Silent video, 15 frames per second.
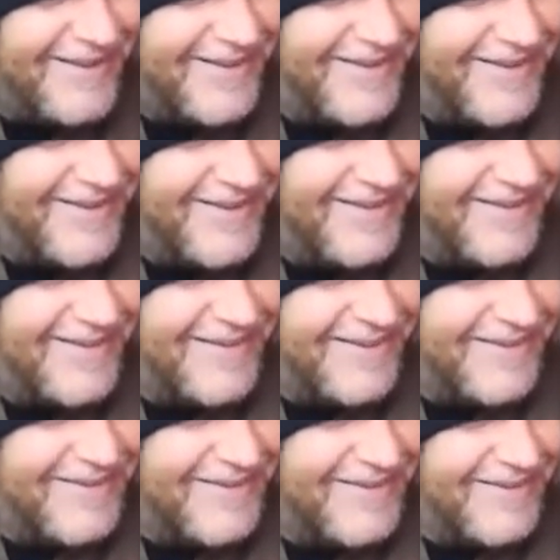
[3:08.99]

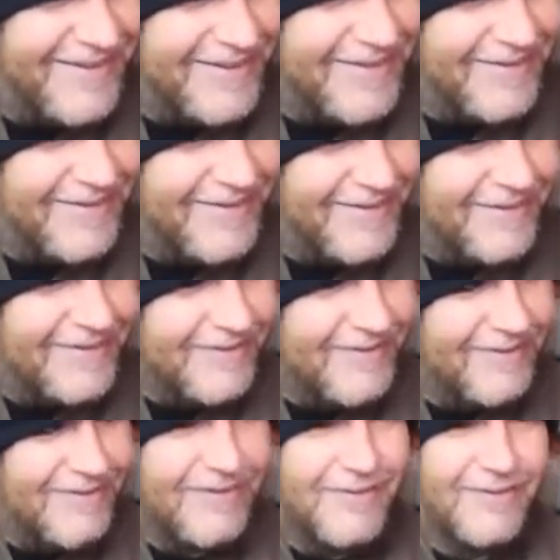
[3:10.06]

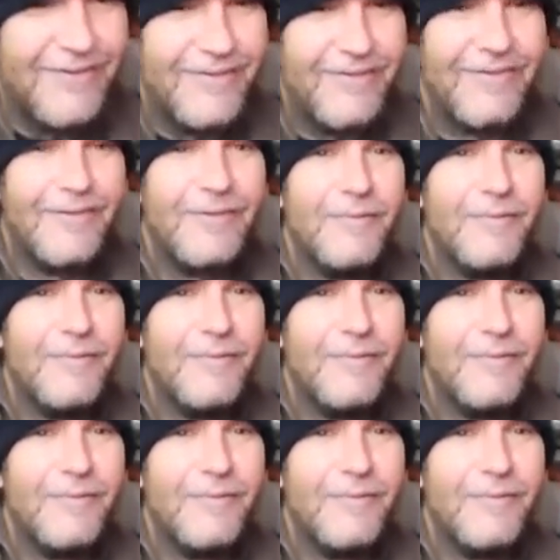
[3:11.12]
(silent)